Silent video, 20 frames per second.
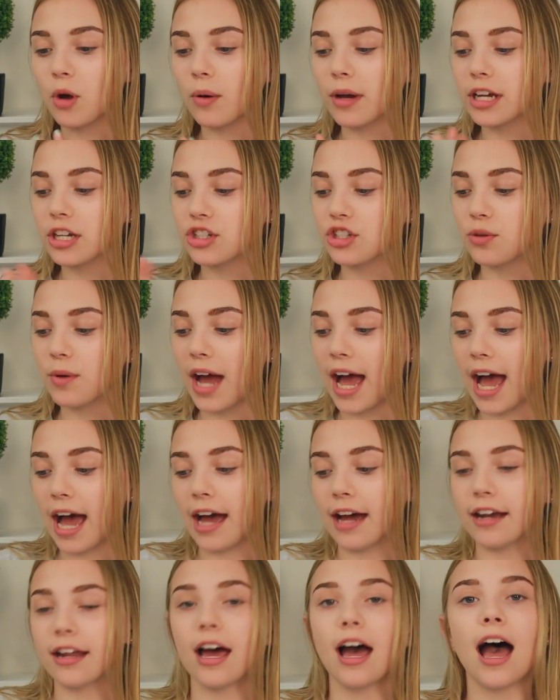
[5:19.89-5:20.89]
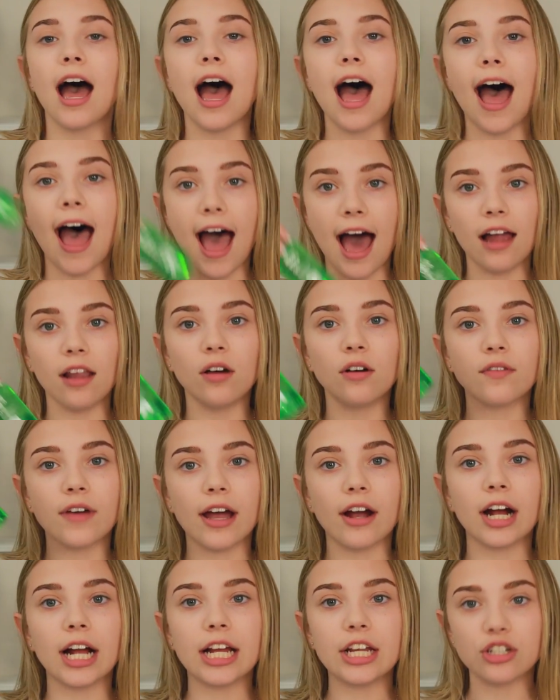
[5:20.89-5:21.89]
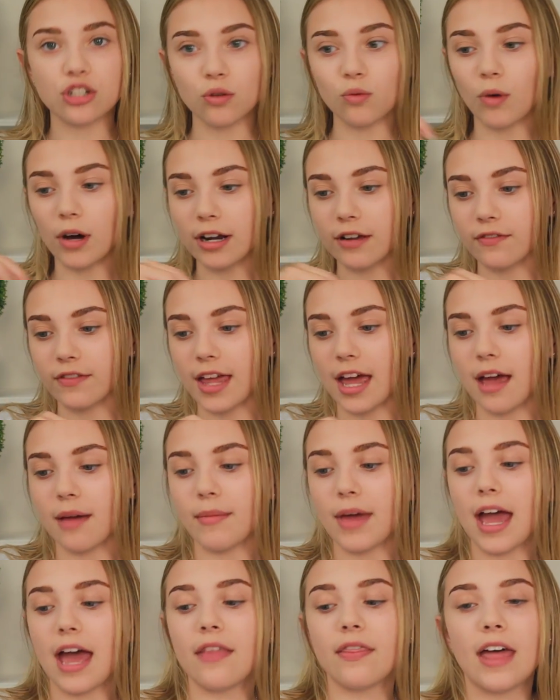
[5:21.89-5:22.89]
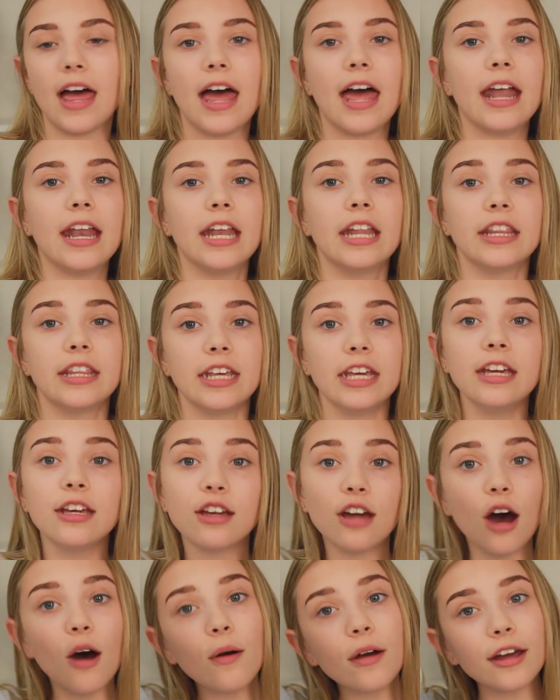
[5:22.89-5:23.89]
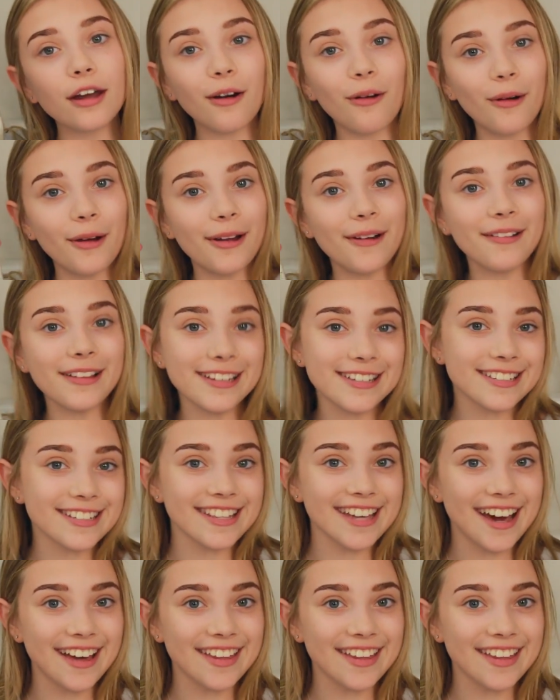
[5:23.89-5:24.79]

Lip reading: going to add aloe vera into one of them and then the coconut oil into the